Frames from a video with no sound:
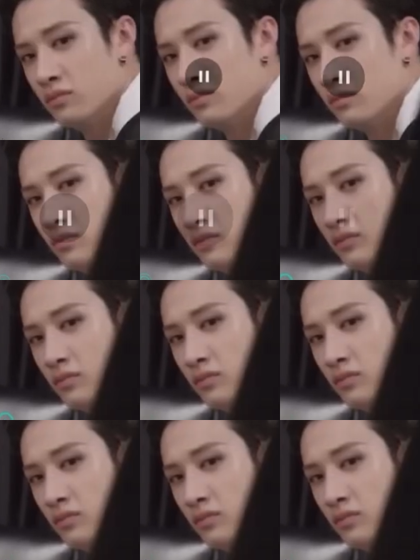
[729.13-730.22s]

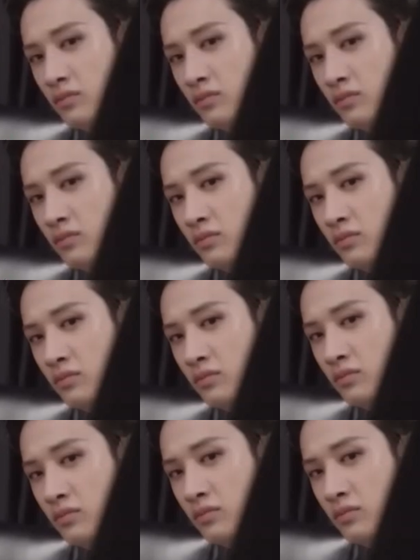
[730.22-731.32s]

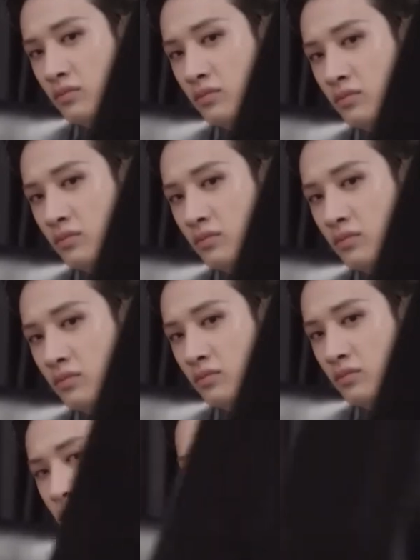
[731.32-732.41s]

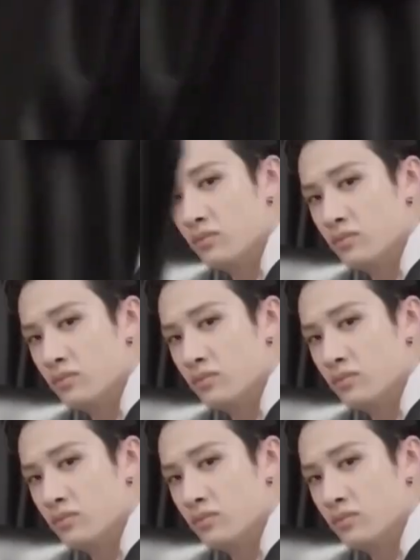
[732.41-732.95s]
No words are spoken by the person on screen.